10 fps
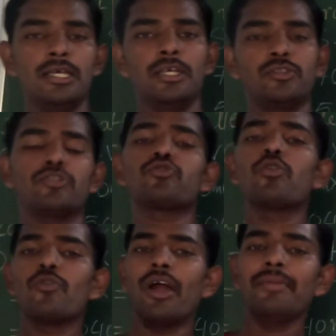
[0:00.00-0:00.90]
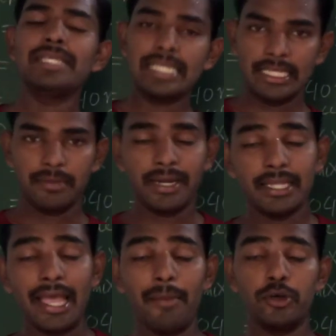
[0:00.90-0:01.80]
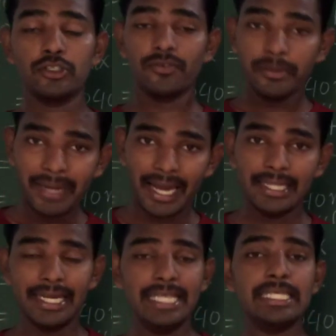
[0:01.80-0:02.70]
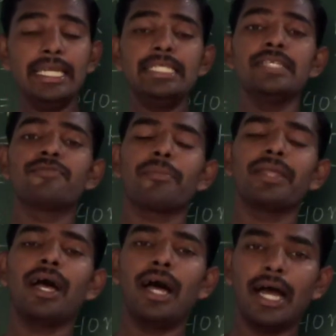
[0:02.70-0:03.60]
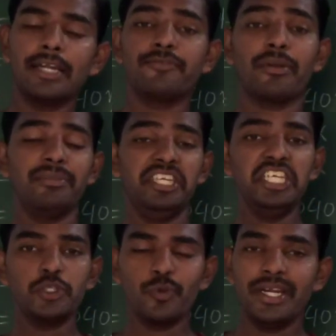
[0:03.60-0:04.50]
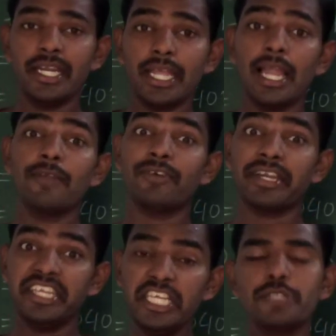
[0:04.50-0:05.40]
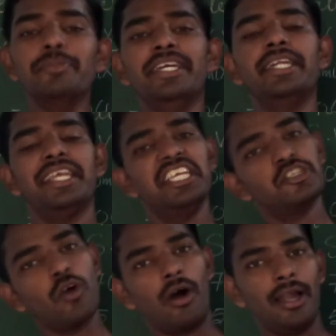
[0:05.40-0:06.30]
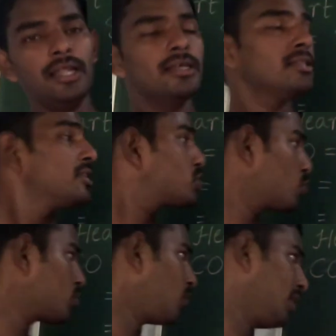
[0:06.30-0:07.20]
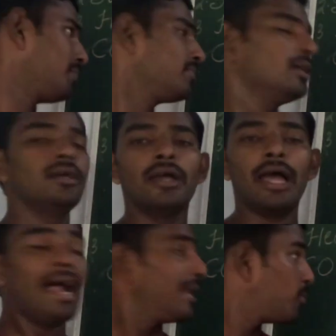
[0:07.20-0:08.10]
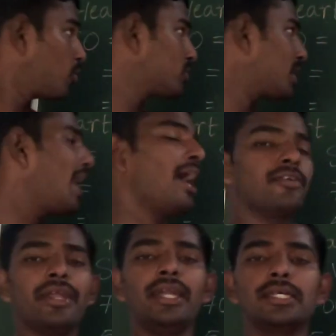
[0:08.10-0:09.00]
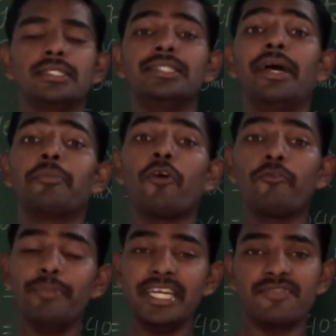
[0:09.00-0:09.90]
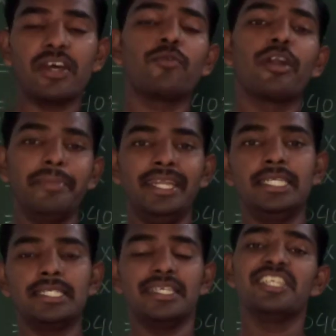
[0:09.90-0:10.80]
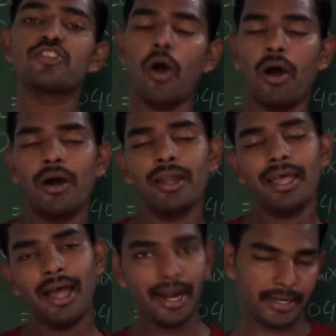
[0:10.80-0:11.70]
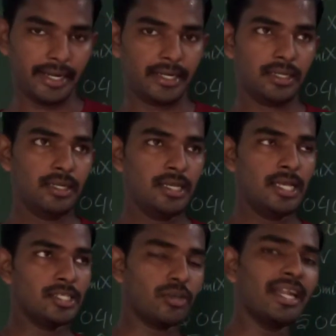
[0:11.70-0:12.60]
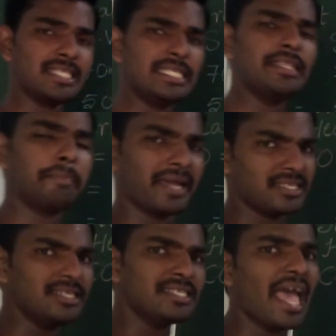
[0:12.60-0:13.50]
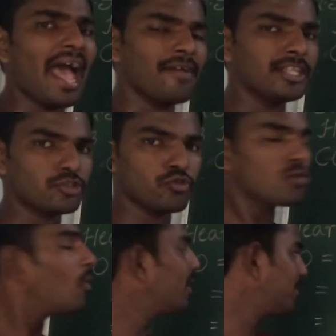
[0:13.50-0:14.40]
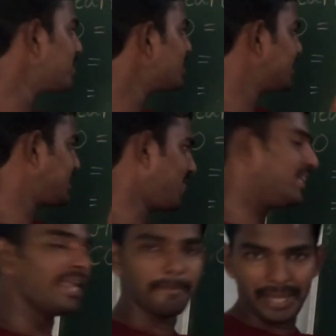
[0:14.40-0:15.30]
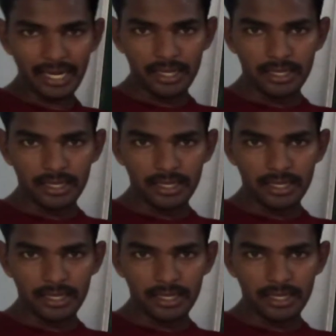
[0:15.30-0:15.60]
So stroke volume is nothing but the amount of the blood that is releasing from the heart from each ventricle for each beat is called the stroke volume. And about the heart rate, number of beats per 1 minute is called heart rate. So let us see the person is having the stroke volume 70 ml,